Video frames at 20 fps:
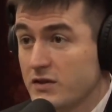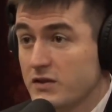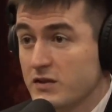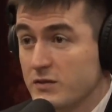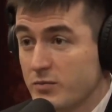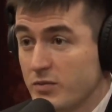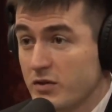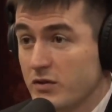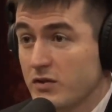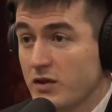
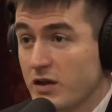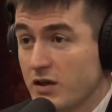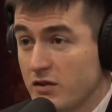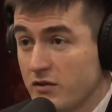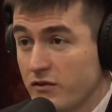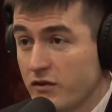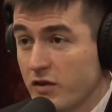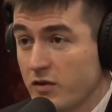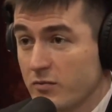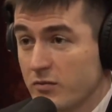There's been a lot of
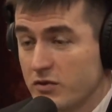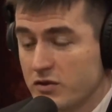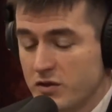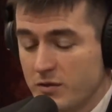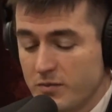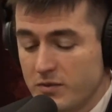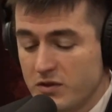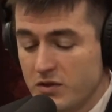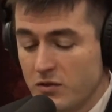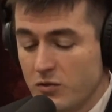development.
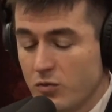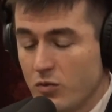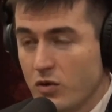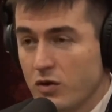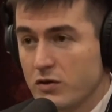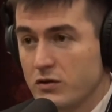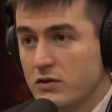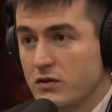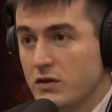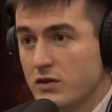
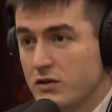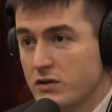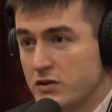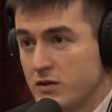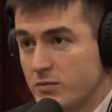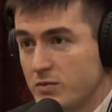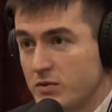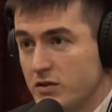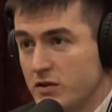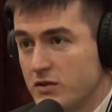GPT-1,
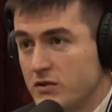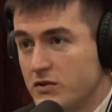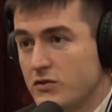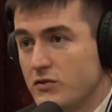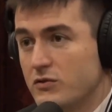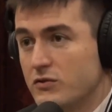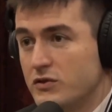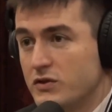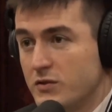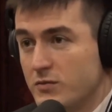
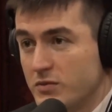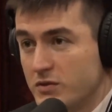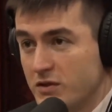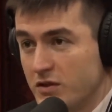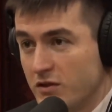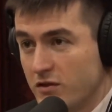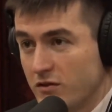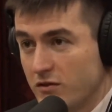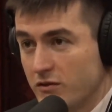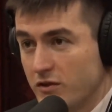GPT-2,
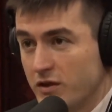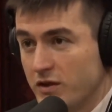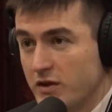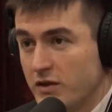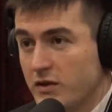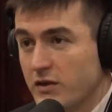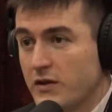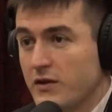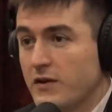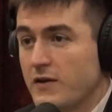
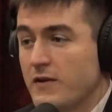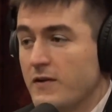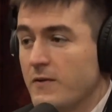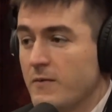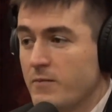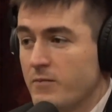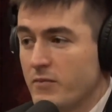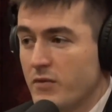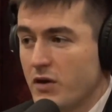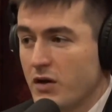GPT-3,
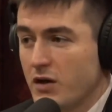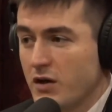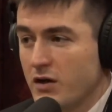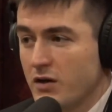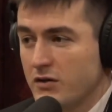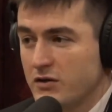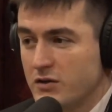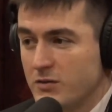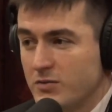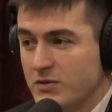
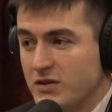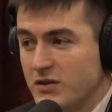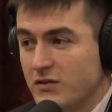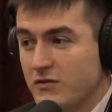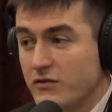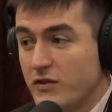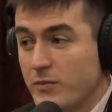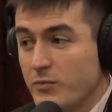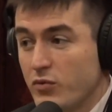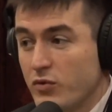
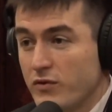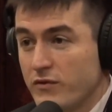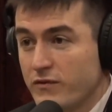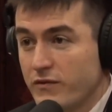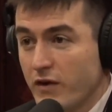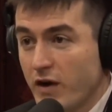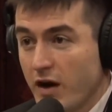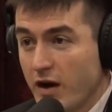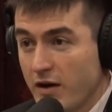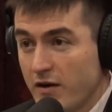
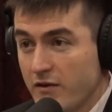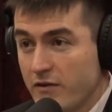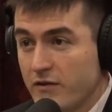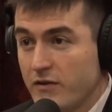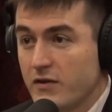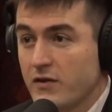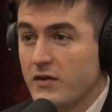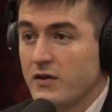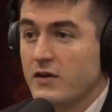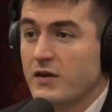GPT-3.5.
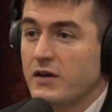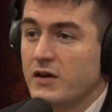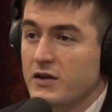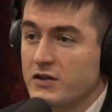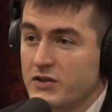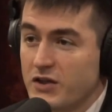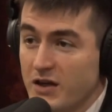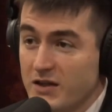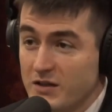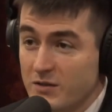
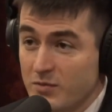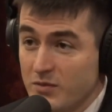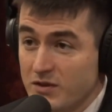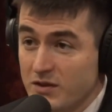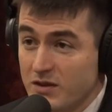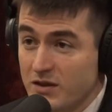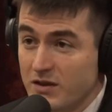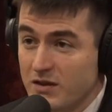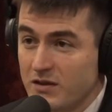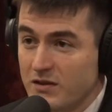And
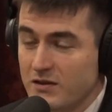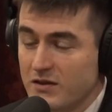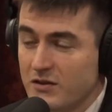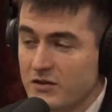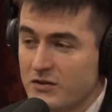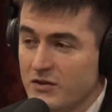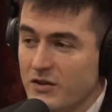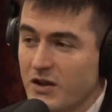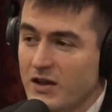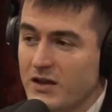ChatGPT,
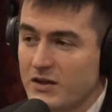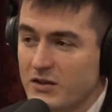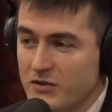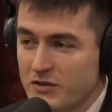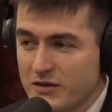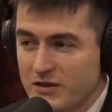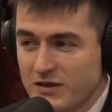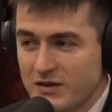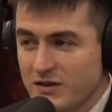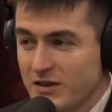there's a lot of
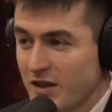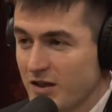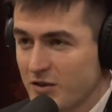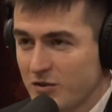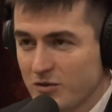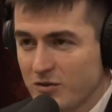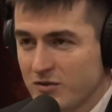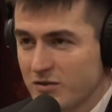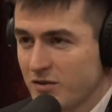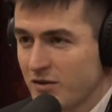interesting
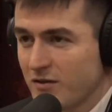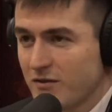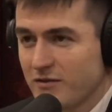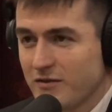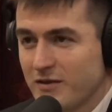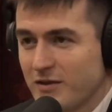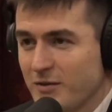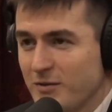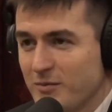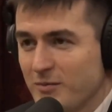technical stuff
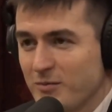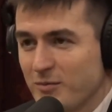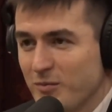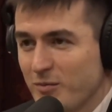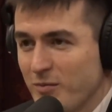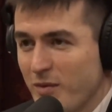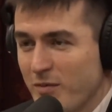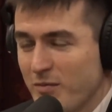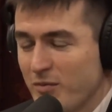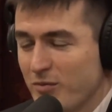that
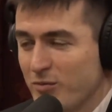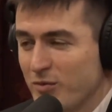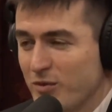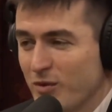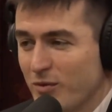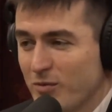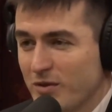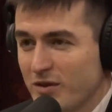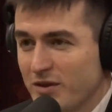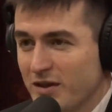maybe we
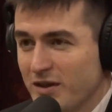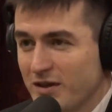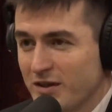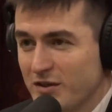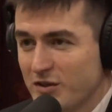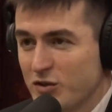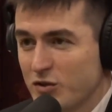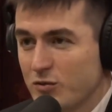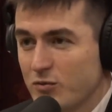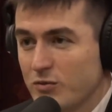don't want to get into.